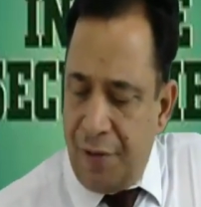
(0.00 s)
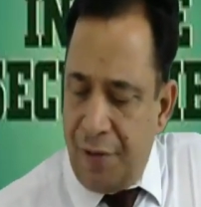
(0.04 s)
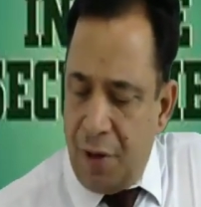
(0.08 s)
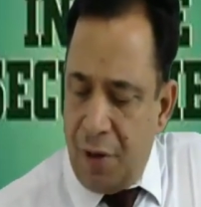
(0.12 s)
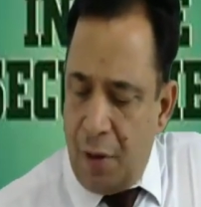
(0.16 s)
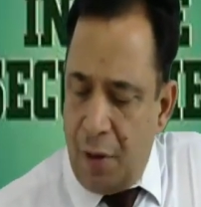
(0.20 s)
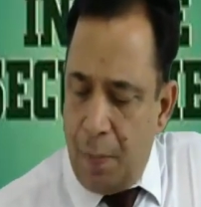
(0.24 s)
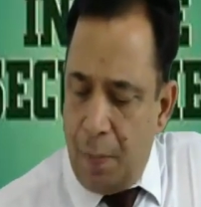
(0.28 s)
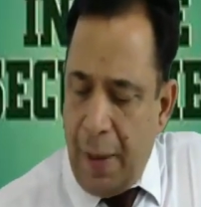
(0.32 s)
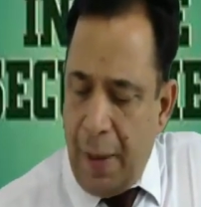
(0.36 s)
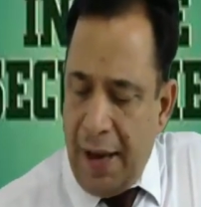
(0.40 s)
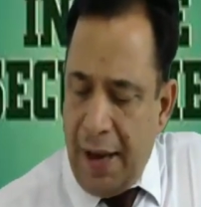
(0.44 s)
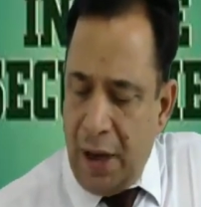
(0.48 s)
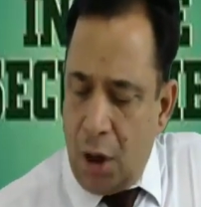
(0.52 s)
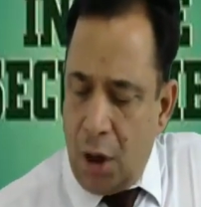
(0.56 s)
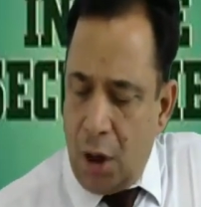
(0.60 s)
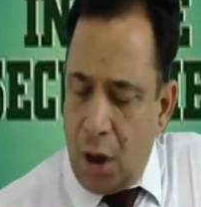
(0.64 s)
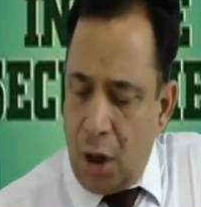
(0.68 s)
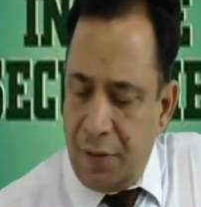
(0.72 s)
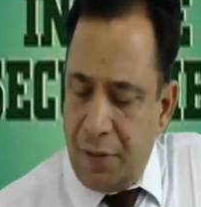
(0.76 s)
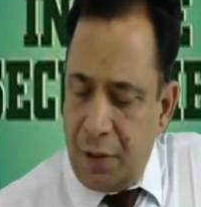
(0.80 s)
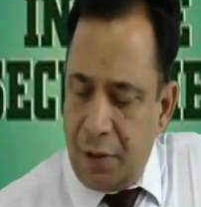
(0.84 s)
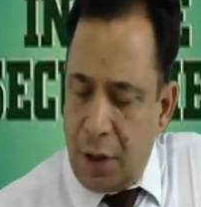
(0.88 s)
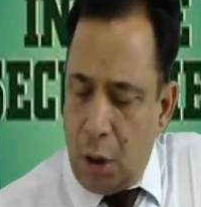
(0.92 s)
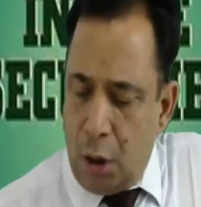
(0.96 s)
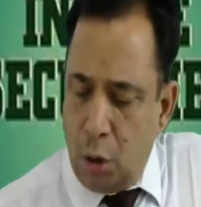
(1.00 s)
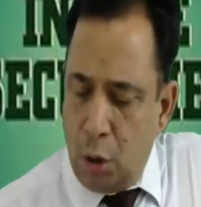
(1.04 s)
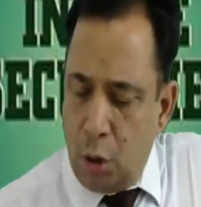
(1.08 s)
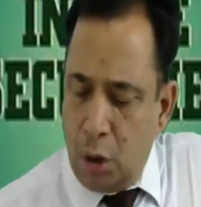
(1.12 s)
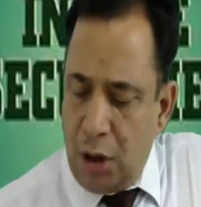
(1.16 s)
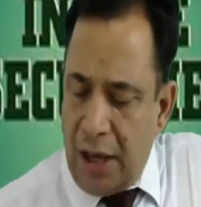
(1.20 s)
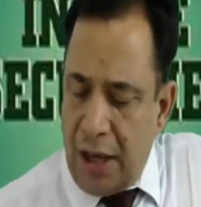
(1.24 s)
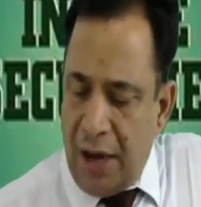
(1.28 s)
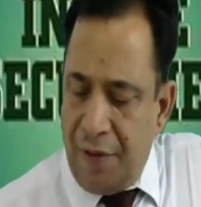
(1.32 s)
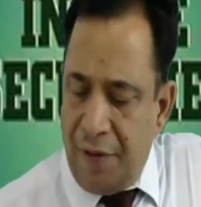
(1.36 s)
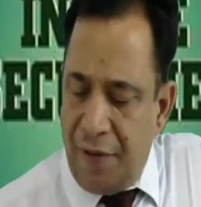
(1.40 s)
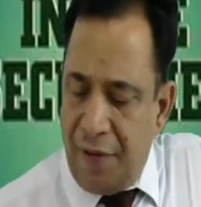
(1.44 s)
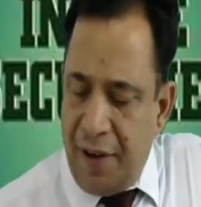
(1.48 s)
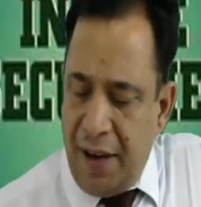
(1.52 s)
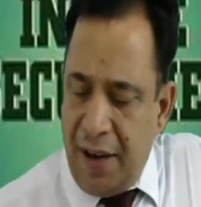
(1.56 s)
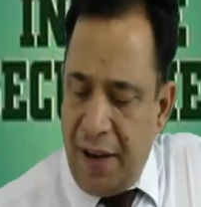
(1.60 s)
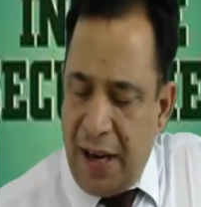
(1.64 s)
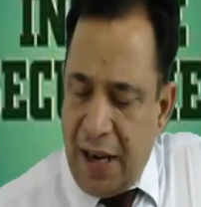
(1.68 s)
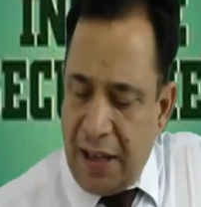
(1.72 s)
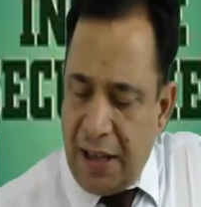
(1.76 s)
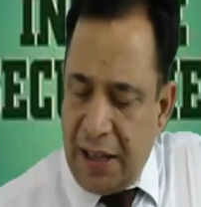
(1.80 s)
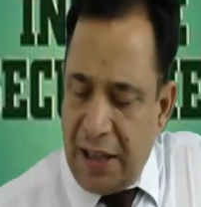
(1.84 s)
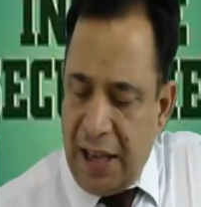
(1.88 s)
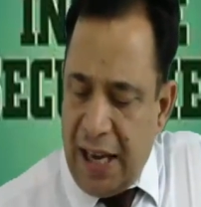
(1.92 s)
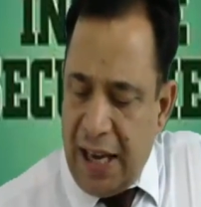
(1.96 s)
from Bank of South
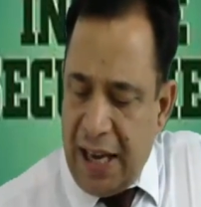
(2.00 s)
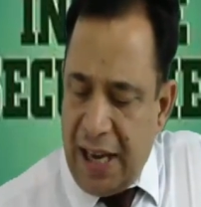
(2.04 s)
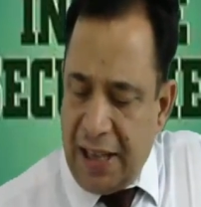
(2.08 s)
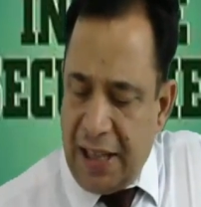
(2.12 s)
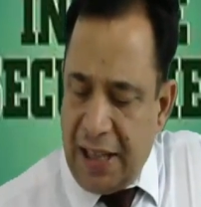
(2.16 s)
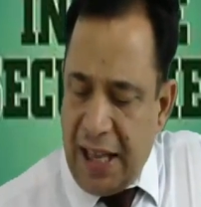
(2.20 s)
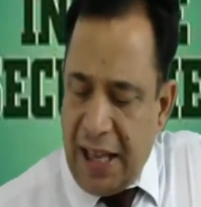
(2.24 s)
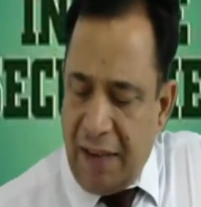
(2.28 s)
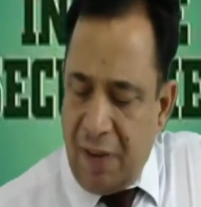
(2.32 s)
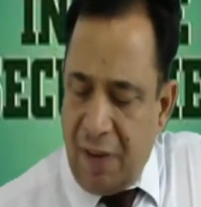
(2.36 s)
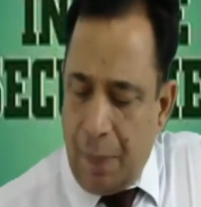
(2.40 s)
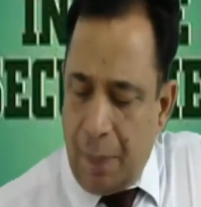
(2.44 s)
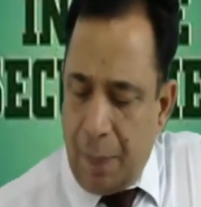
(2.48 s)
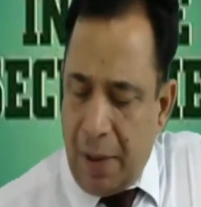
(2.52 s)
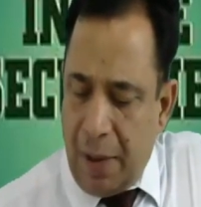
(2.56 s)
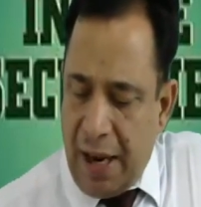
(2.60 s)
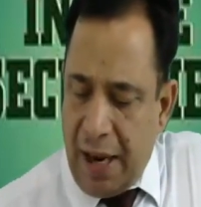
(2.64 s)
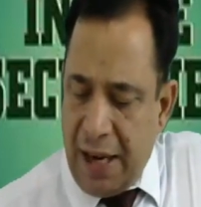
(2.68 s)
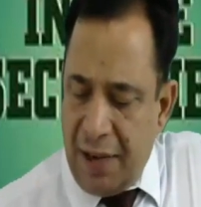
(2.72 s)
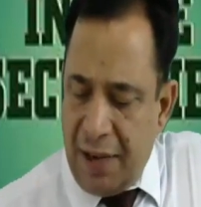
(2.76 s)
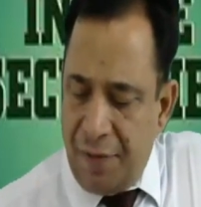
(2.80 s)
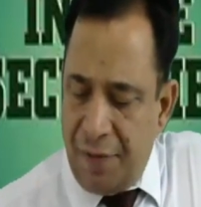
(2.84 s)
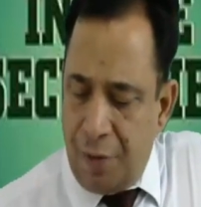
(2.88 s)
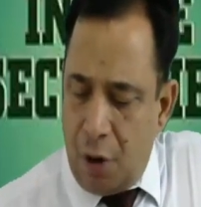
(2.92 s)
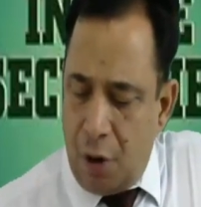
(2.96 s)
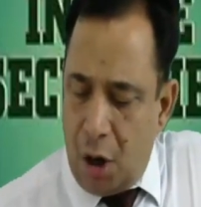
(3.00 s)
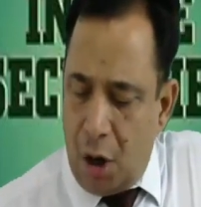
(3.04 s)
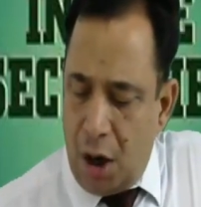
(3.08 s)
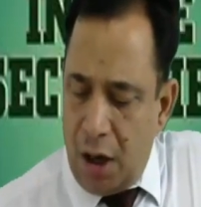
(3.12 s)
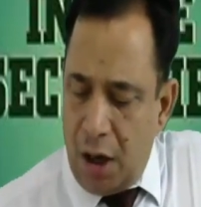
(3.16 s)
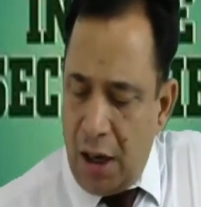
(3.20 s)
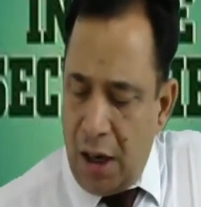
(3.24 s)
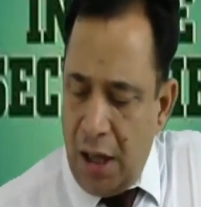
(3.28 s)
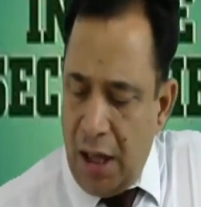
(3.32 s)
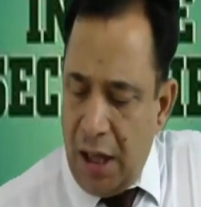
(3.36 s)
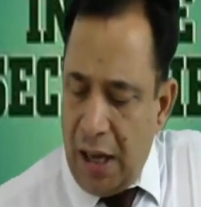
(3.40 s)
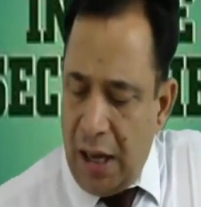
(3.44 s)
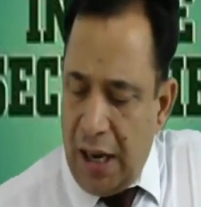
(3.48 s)
Africa they have applied for